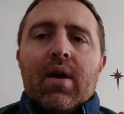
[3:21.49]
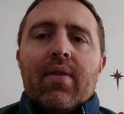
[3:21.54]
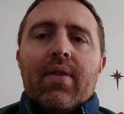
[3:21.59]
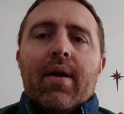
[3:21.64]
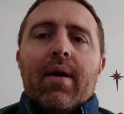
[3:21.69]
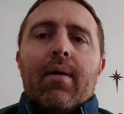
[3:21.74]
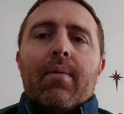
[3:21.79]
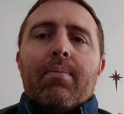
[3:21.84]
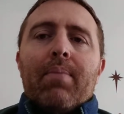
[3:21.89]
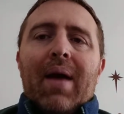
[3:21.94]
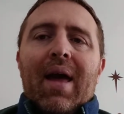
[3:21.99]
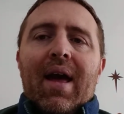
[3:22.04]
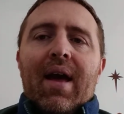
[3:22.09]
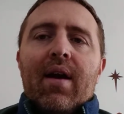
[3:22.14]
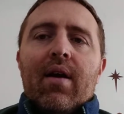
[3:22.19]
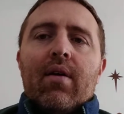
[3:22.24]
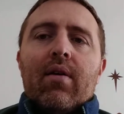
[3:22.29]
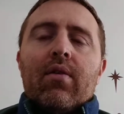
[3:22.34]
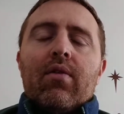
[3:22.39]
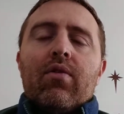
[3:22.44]
and they are
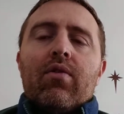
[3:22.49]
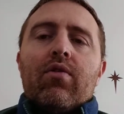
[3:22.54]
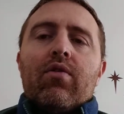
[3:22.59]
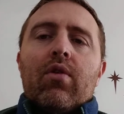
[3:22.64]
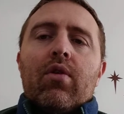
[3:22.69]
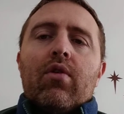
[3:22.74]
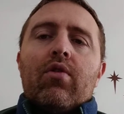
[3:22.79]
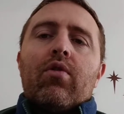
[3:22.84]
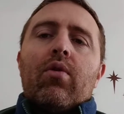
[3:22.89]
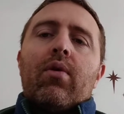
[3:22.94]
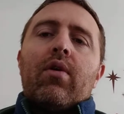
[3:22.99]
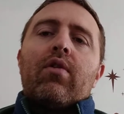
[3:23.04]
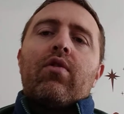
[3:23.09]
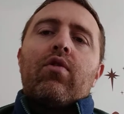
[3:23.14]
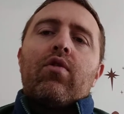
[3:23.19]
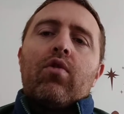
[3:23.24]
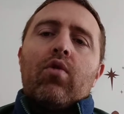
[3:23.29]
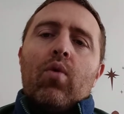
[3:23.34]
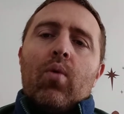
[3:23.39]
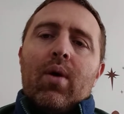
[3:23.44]
paired, so there's only
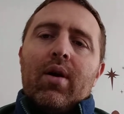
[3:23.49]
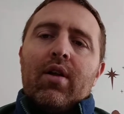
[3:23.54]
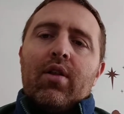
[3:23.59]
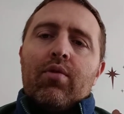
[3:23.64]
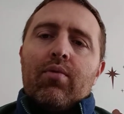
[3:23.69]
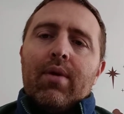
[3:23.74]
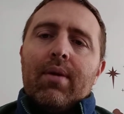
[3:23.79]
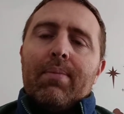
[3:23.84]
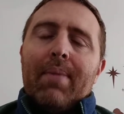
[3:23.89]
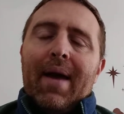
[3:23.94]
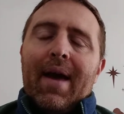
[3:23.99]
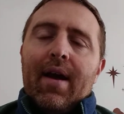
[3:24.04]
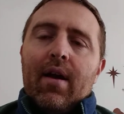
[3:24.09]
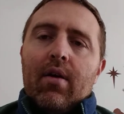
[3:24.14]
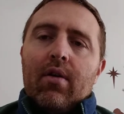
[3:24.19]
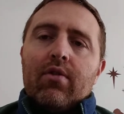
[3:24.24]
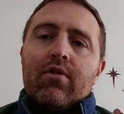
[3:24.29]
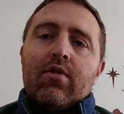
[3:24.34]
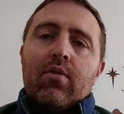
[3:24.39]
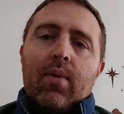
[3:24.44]
23
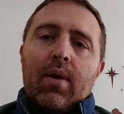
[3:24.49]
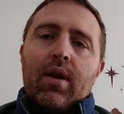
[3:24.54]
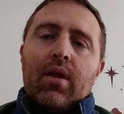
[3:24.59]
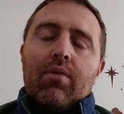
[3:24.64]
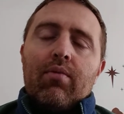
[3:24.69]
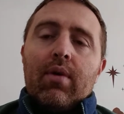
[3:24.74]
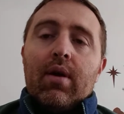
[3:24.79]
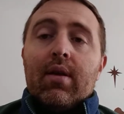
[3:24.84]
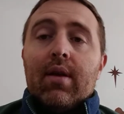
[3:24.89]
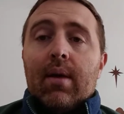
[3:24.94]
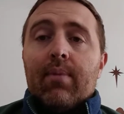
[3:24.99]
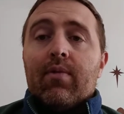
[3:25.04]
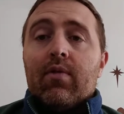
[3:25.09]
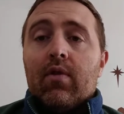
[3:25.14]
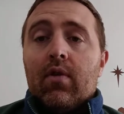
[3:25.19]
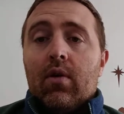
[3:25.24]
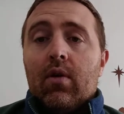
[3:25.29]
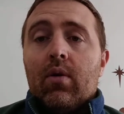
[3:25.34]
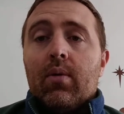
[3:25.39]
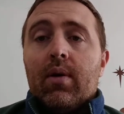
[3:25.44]
pairs. 23 times
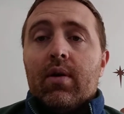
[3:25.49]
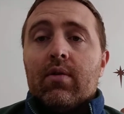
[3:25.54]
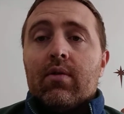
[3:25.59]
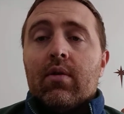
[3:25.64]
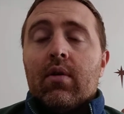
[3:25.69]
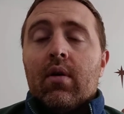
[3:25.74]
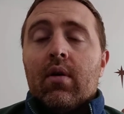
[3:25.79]
2 is